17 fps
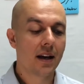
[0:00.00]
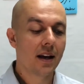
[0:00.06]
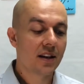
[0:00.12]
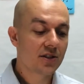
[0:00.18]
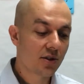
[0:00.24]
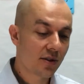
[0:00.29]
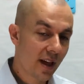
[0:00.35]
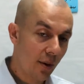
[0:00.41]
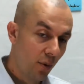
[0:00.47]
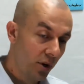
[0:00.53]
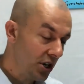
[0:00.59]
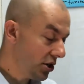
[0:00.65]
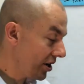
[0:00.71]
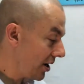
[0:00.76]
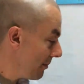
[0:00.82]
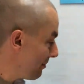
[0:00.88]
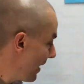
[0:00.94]
So that when you
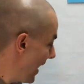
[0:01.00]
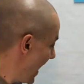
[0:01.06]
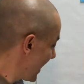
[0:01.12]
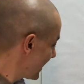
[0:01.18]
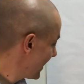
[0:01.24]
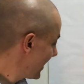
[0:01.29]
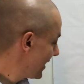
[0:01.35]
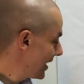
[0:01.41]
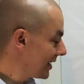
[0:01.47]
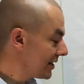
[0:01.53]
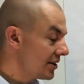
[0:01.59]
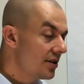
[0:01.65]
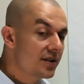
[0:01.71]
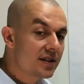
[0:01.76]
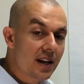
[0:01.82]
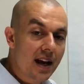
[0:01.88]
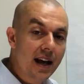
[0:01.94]
come back to this, you
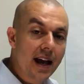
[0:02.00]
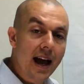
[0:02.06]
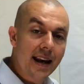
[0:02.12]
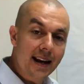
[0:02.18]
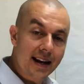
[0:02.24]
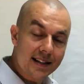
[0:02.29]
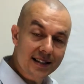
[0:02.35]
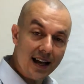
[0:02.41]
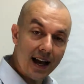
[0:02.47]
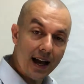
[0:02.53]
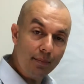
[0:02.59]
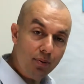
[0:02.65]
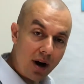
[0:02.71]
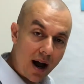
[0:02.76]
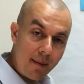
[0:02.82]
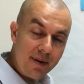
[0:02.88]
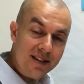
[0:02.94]
say, and as I
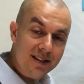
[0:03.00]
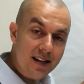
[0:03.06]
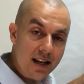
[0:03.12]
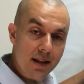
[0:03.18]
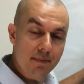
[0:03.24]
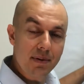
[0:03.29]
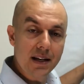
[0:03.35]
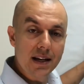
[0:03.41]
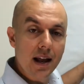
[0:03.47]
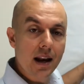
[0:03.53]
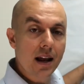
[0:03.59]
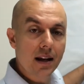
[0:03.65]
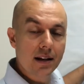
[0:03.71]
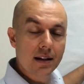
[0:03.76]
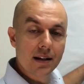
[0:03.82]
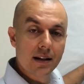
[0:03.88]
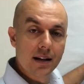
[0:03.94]
promised at the
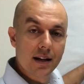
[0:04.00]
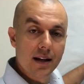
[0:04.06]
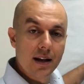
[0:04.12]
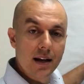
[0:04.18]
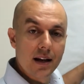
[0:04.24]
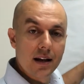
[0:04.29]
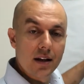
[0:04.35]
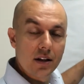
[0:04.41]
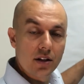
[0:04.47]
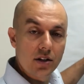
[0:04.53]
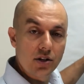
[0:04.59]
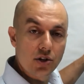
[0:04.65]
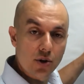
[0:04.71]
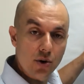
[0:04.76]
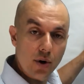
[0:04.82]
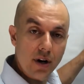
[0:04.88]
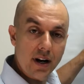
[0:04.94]
beginning,
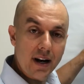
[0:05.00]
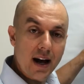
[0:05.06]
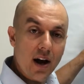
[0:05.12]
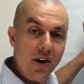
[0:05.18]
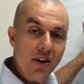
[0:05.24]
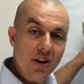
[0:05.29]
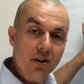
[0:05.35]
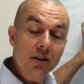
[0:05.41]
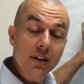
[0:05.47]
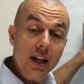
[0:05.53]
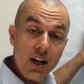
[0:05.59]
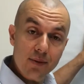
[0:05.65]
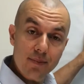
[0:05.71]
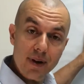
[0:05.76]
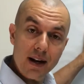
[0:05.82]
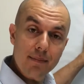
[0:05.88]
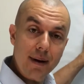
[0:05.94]
you're going to now hear a little
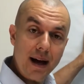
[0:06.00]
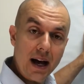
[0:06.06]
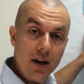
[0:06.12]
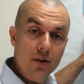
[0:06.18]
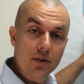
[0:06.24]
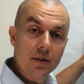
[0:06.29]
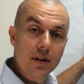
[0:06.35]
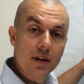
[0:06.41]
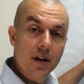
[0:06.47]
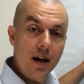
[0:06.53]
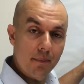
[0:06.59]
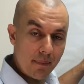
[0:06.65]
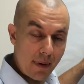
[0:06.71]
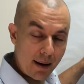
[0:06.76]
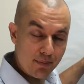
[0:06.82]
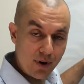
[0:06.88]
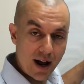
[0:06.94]
bit about
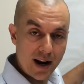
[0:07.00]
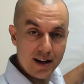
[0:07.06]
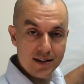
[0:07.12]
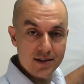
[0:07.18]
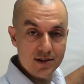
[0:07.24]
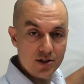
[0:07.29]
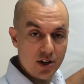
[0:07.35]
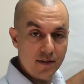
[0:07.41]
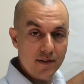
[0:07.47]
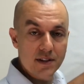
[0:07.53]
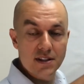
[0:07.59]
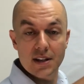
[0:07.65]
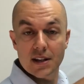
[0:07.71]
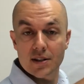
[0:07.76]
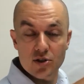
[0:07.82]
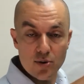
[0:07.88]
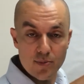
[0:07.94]
my products and
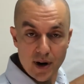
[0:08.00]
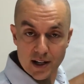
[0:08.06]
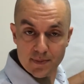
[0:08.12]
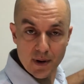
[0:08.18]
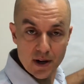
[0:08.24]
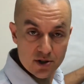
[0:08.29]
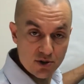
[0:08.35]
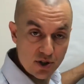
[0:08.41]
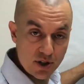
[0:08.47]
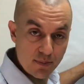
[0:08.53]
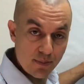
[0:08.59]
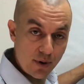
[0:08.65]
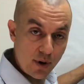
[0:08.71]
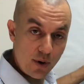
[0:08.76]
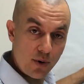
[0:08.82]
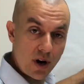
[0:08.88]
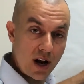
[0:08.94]
services or my specialty
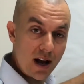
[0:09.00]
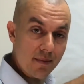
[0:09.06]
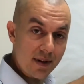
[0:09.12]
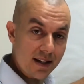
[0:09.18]
program,